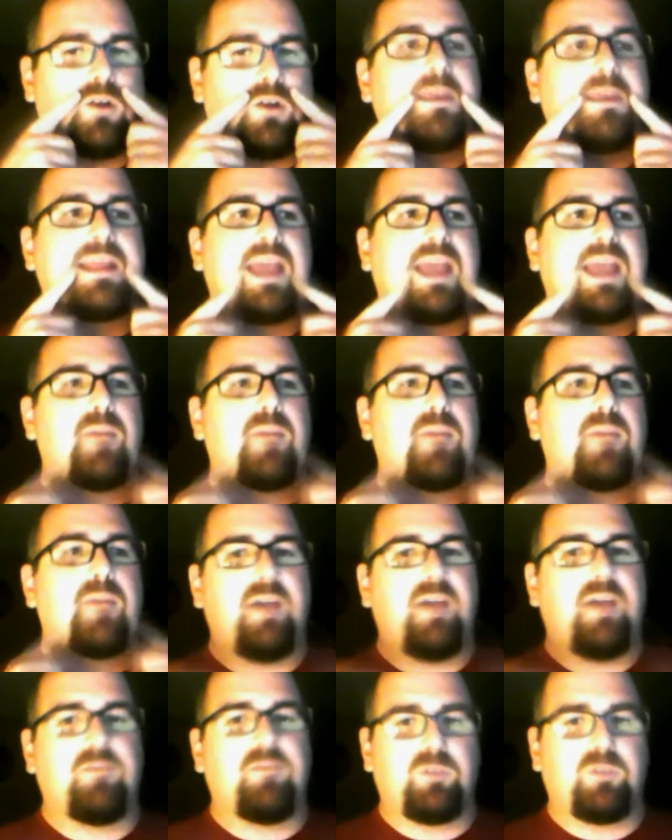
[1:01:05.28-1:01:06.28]
camp and
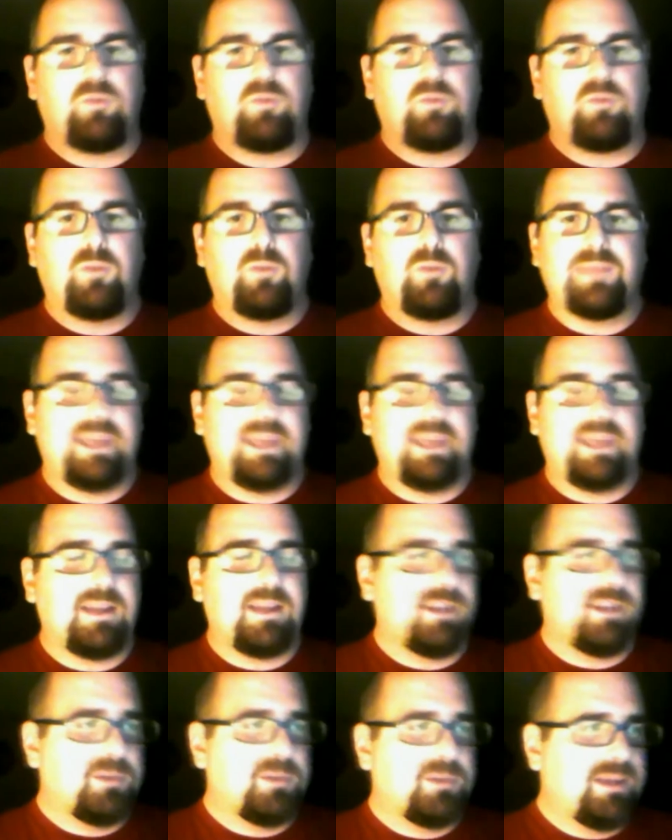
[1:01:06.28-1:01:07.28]
have him groom the kid a
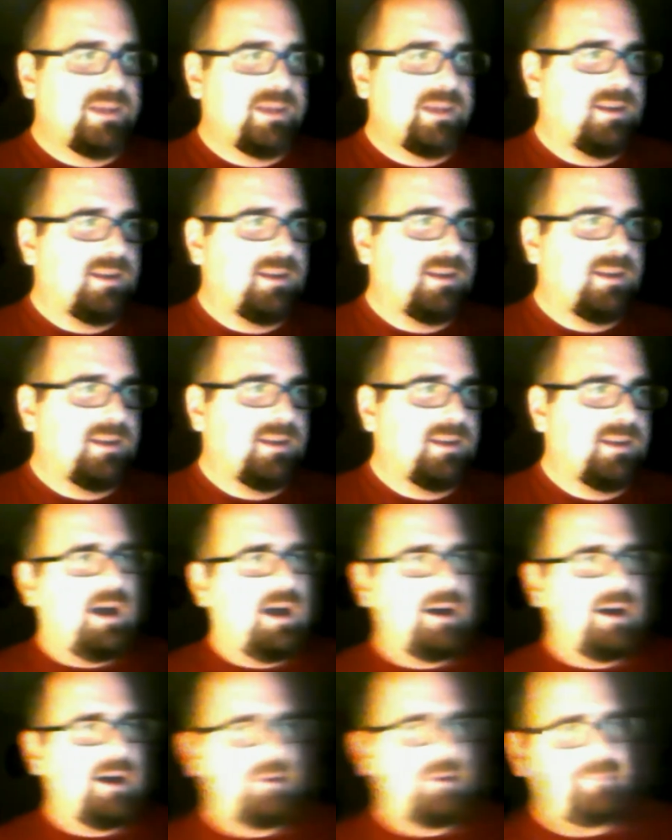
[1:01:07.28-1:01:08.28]
little bit.
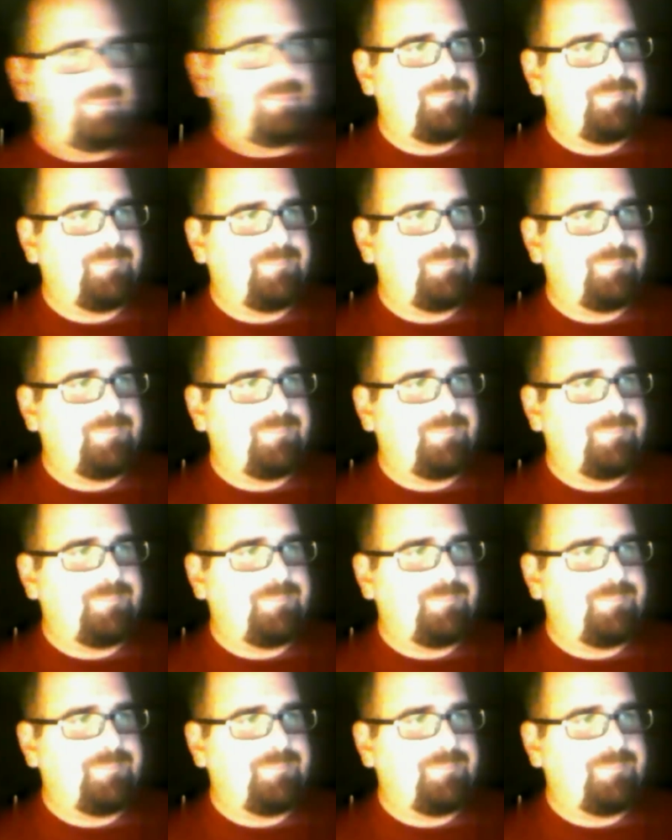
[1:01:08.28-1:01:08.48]
Um,